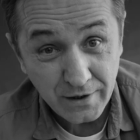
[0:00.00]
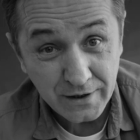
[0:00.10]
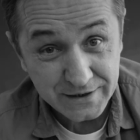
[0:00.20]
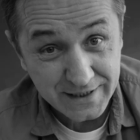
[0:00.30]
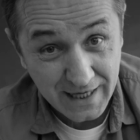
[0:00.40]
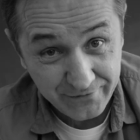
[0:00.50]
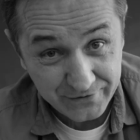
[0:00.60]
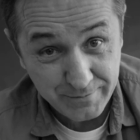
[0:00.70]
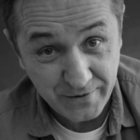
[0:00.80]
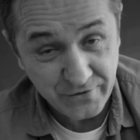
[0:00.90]
want to kind
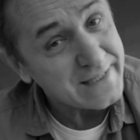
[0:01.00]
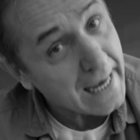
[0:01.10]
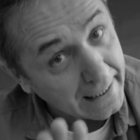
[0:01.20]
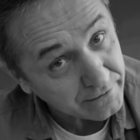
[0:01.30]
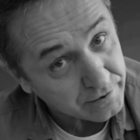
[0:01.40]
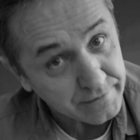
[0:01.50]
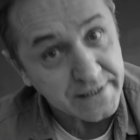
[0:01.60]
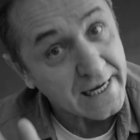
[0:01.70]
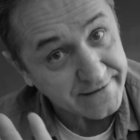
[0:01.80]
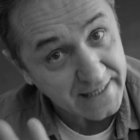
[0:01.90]
of push their
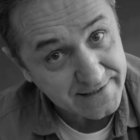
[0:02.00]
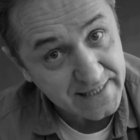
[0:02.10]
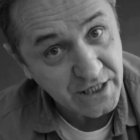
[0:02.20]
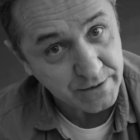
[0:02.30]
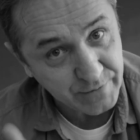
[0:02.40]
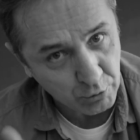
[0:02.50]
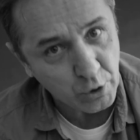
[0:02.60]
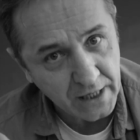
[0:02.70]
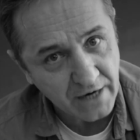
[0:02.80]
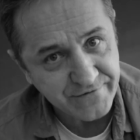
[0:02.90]
energy onto you.
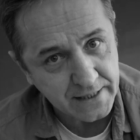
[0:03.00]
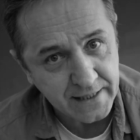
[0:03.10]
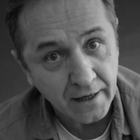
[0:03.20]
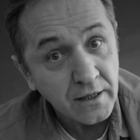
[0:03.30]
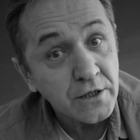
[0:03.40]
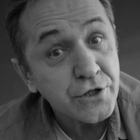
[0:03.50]
And if it's